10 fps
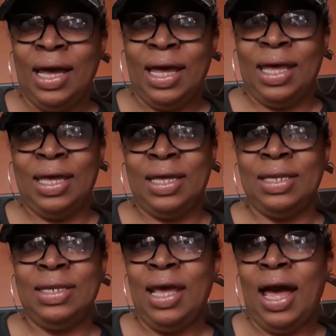
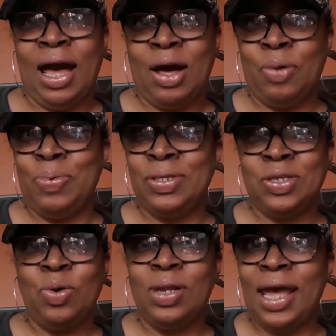And I'll be
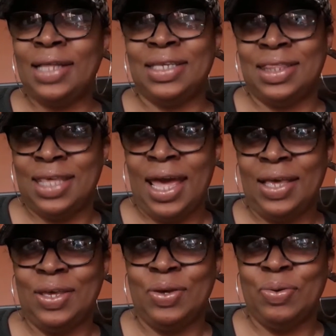so glad to
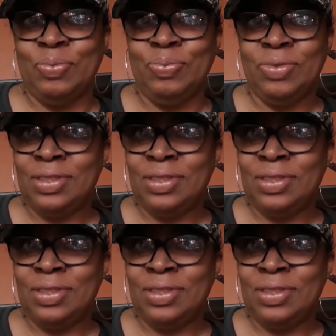thank you.